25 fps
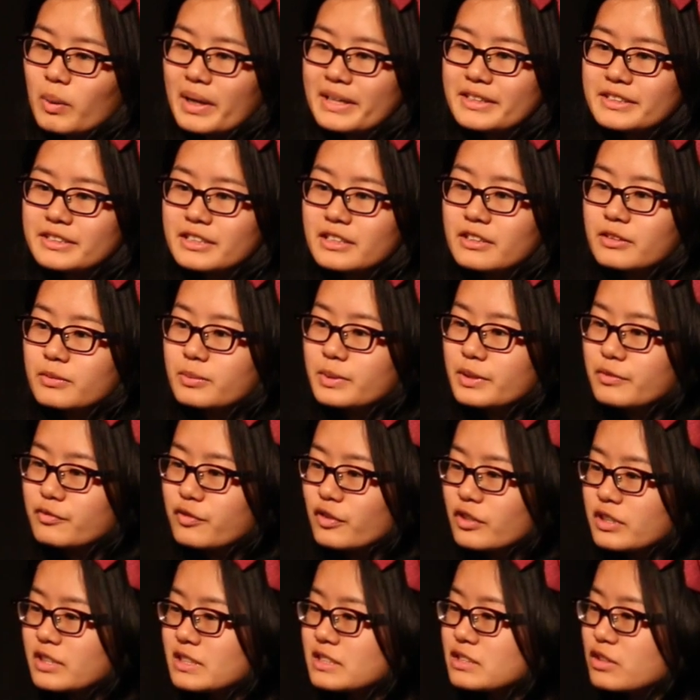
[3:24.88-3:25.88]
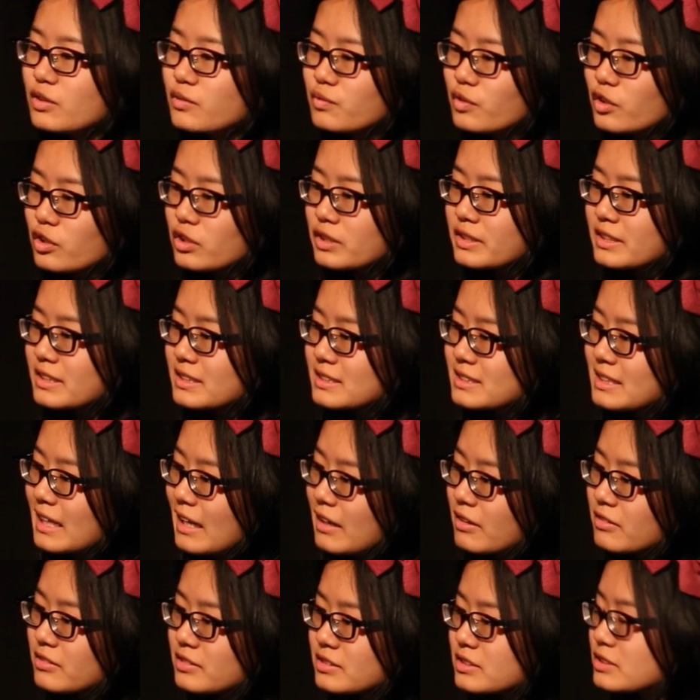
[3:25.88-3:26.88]
1 year, we focused on rolling this
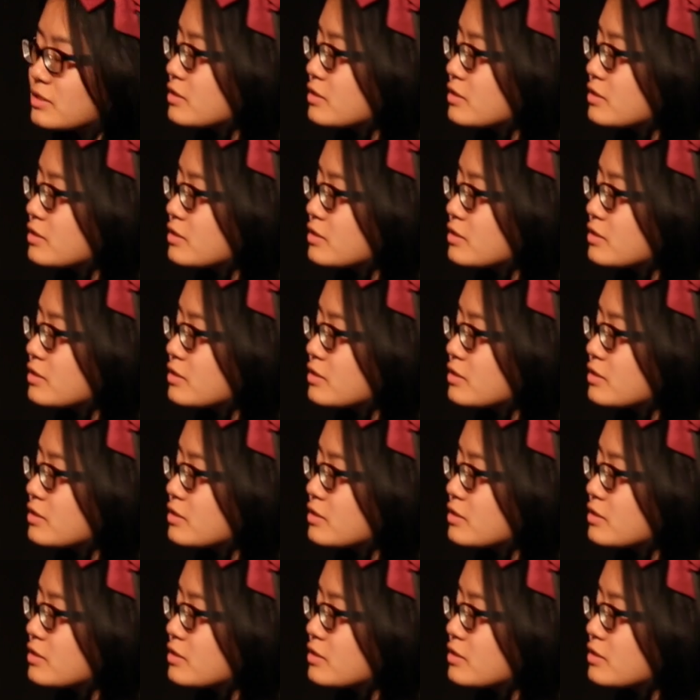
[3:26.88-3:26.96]
out.